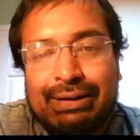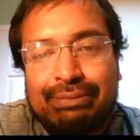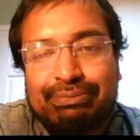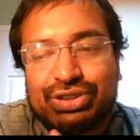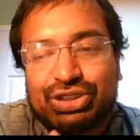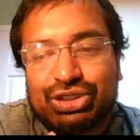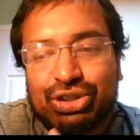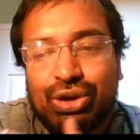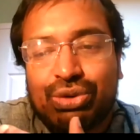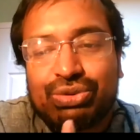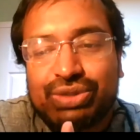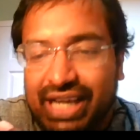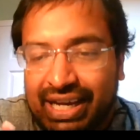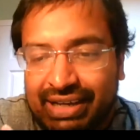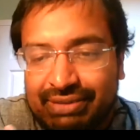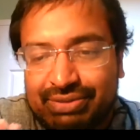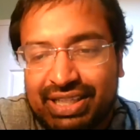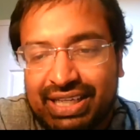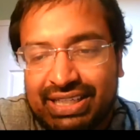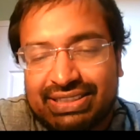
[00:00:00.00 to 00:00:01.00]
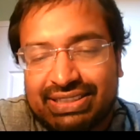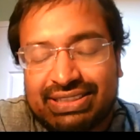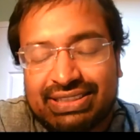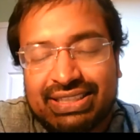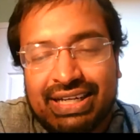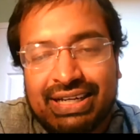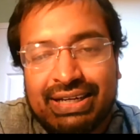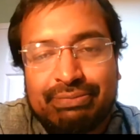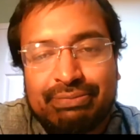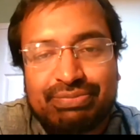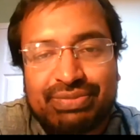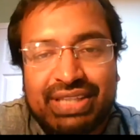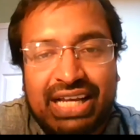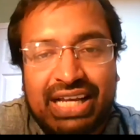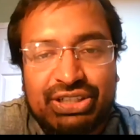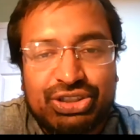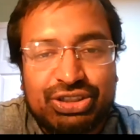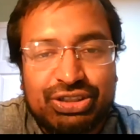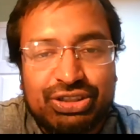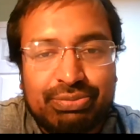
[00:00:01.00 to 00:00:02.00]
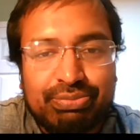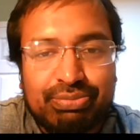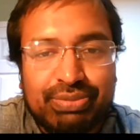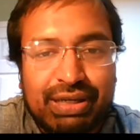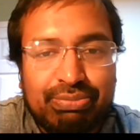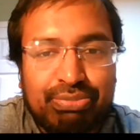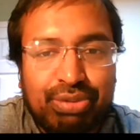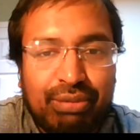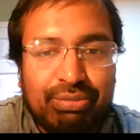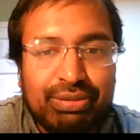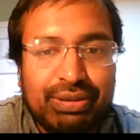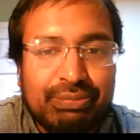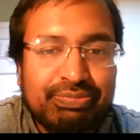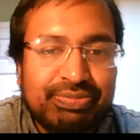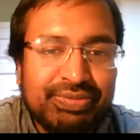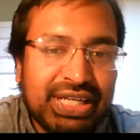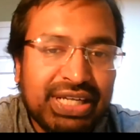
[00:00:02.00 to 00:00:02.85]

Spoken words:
So yeah, that shouldn't be a problem.